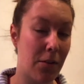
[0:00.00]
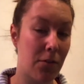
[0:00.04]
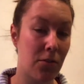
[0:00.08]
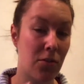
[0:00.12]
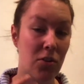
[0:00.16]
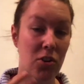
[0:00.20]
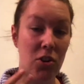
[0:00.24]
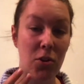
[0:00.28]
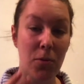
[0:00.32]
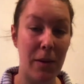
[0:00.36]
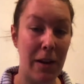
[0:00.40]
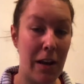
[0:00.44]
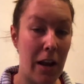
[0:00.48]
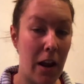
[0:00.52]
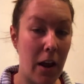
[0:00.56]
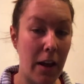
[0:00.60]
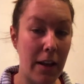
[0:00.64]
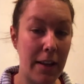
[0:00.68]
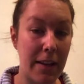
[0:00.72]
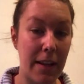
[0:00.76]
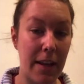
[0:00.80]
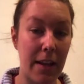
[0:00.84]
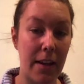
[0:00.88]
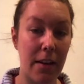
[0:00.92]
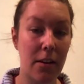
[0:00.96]
So do we
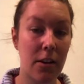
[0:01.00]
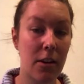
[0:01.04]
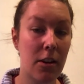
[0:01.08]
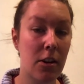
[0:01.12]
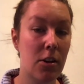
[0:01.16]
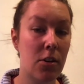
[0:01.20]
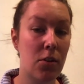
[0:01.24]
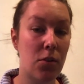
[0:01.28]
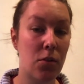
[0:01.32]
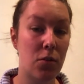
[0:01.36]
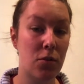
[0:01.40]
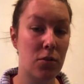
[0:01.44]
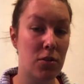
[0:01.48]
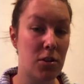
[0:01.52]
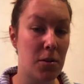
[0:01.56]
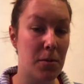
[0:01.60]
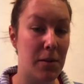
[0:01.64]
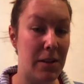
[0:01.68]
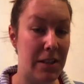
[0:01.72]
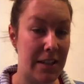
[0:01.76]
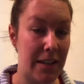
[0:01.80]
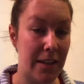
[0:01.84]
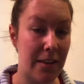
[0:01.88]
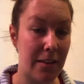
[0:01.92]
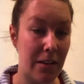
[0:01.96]
like it or do we
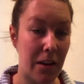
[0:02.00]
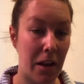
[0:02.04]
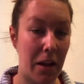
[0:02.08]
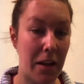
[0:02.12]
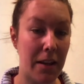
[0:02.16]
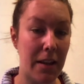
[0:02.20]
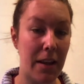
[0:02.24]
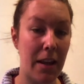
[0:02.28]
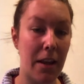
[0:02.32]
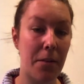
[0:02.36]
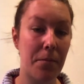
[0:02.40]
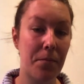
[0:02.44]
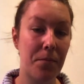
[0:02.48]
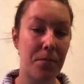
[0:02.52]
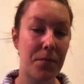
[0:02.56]
dislike it?